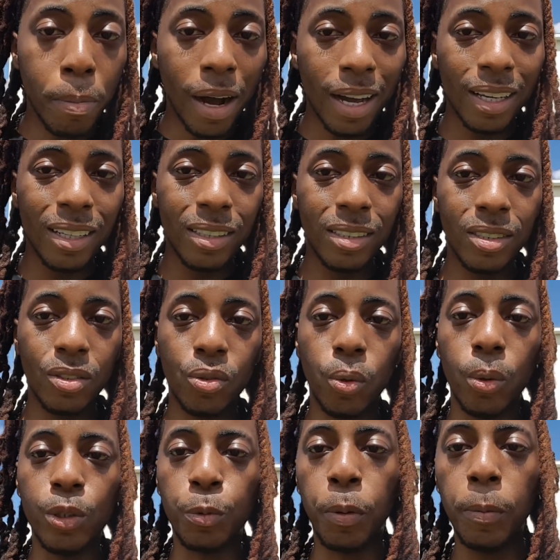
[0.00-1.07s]
biased
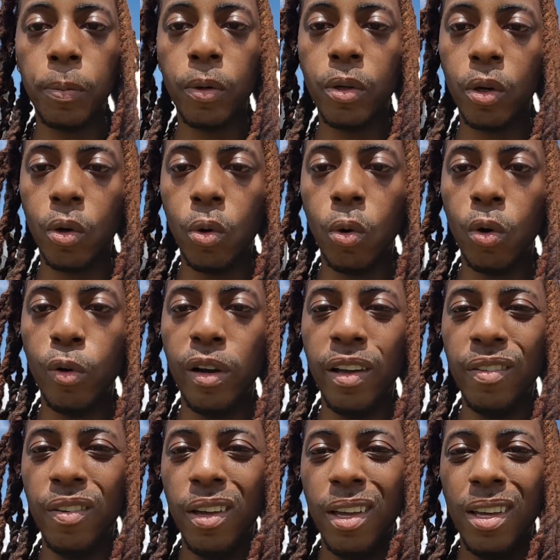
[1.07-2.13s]
towards people you're cool
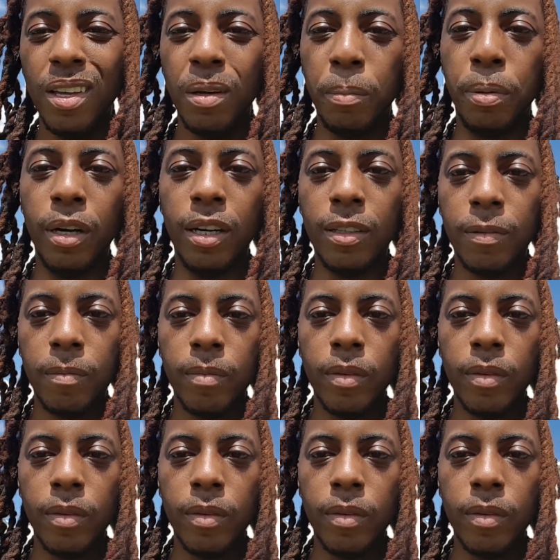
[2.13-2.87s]
with, but